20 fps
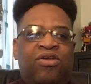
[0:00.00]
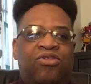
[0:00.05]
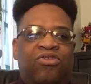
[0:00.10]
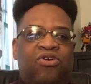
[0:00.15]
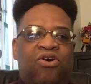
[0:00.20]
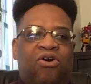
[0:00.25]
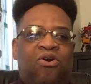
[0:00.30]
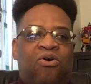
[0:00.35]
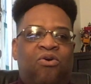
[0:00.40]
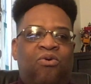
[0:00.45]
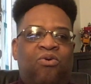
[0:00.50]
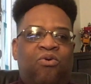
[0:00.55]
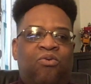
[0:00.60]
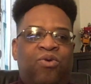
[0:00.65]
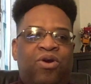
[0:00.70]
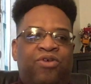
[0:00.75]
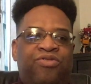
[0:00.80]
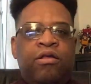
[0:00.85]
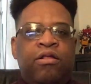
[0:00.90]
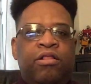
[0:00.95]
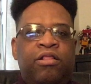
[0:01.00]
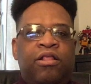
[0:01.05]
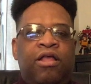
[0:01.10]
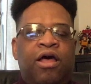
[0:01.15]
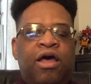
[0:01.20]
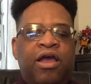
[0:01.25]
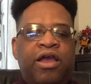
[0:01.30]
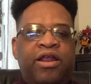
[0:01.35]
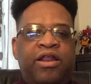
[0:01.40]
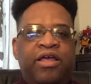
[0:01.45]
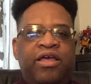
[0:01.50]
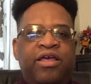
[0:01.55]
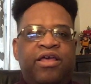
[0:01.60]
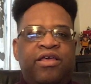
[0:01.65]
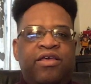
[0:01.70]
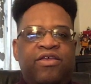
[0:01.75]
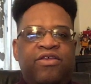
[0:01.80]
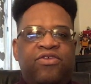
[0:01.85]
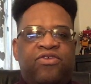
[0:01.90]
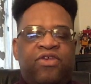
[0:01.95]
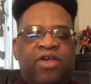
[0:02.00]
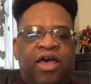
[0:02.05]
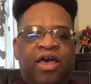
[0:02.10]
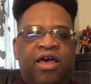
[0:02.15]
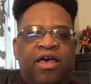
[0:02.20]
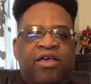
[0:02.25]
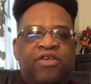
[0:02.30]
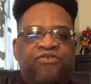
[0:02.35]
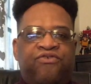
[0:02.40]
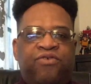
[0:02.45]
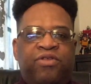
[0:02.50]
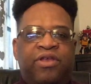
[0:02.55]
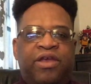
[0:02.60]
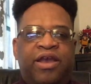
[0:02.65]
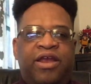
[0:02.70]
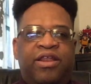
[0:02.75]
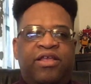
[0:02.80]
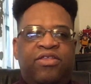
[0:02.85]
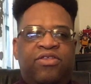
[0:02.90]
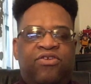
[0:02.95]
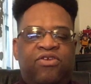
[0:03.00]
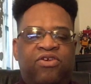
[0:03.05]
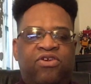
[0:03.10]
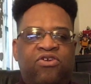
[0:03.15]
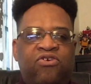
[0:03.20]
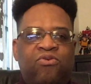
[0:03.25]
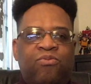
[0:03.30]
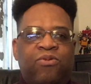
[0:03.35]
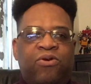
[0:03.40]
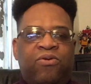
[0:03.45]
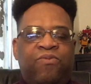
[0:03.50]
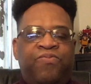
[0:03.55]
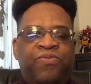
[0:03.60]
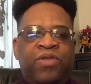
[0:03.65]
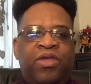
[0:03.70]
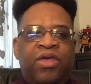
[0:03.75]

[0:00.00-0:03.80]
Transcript: know where the line is as related to humor.